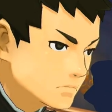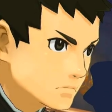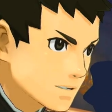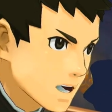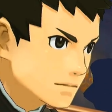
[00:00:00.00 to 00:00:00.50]

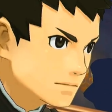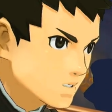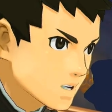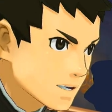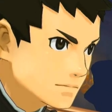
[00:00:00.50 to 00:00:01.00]
Though it seems
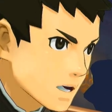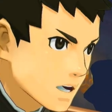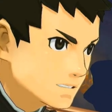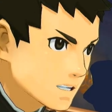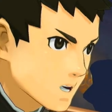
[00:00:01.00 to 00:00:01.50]
incredible,
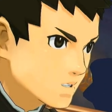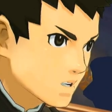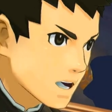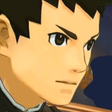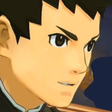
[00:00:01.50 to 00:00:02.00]
I
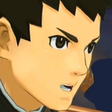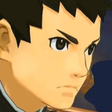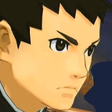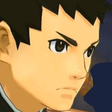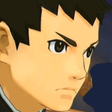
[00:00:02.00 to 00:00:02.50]
admit, the
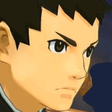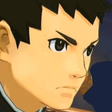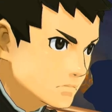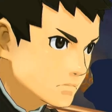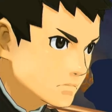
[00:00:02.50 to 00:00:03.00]

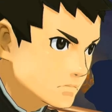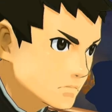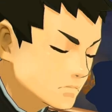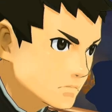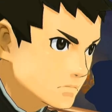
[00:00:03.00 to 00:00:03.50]
undeniable facts
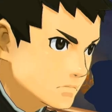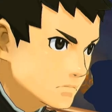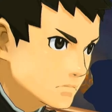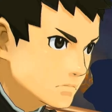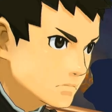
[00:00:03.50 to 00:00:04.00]
prove to
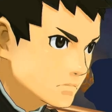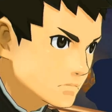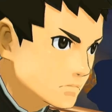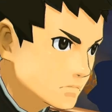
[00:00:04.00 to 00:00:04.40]
only one